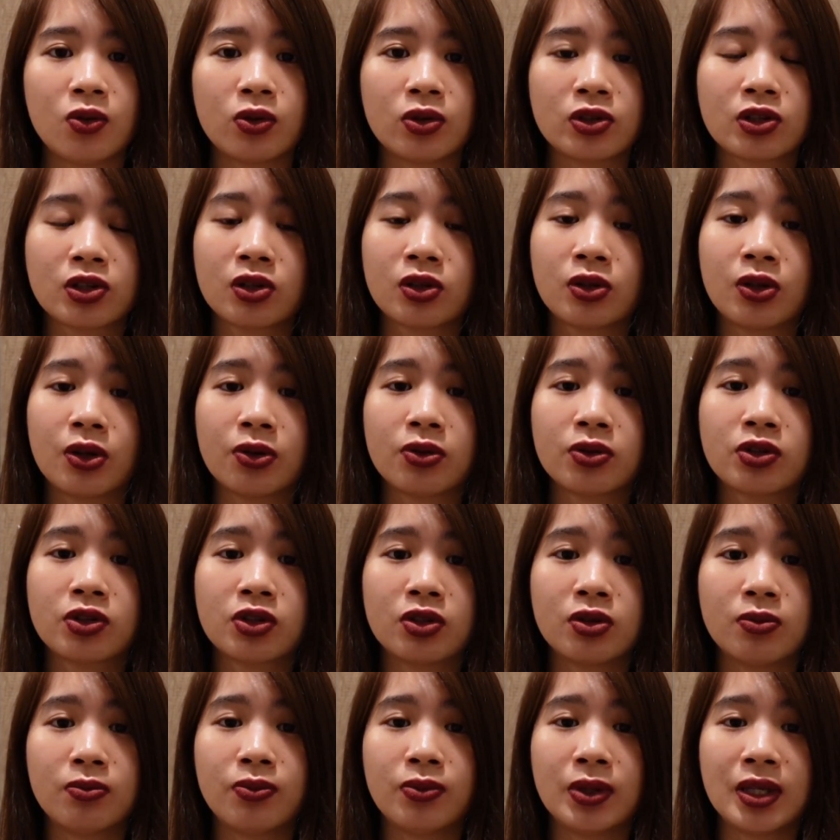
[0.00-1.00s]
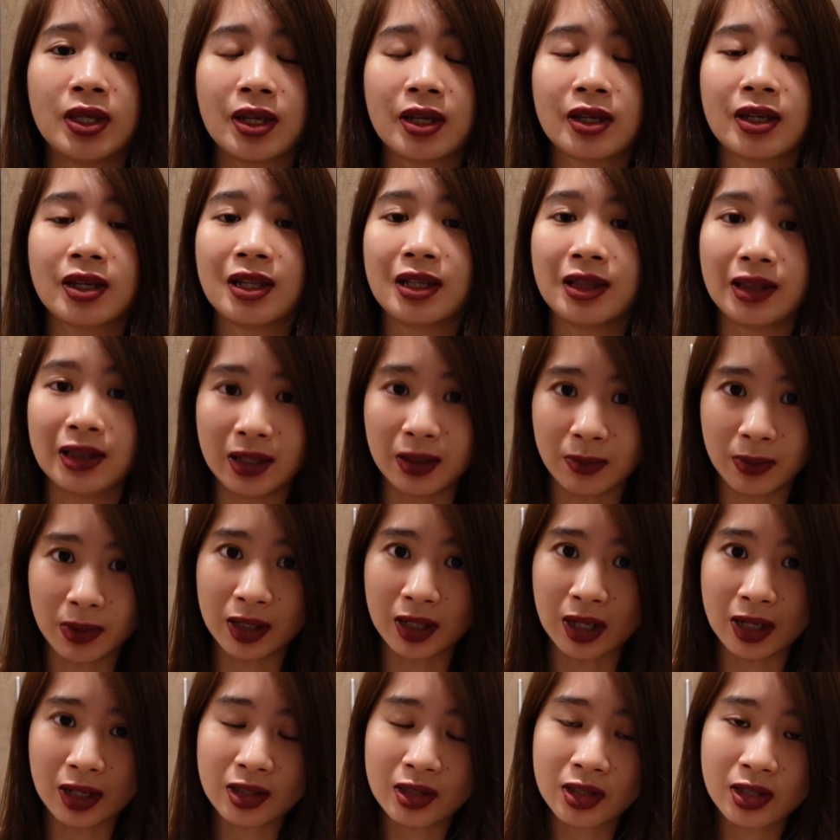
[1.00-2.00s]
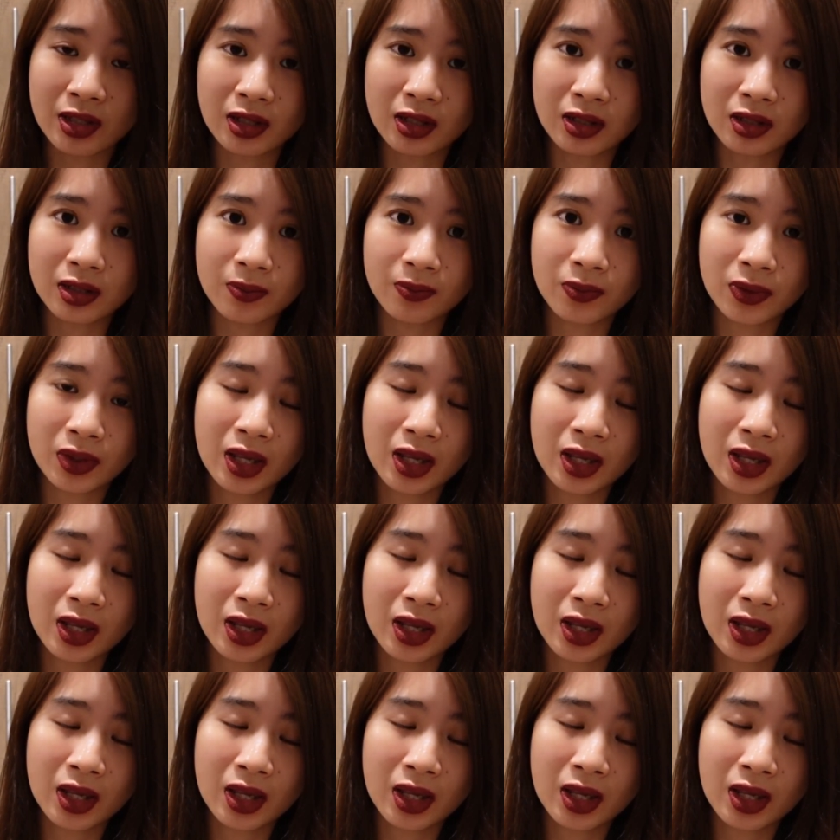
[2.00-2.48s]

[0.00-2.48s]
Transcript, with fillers: was close to being eliminated,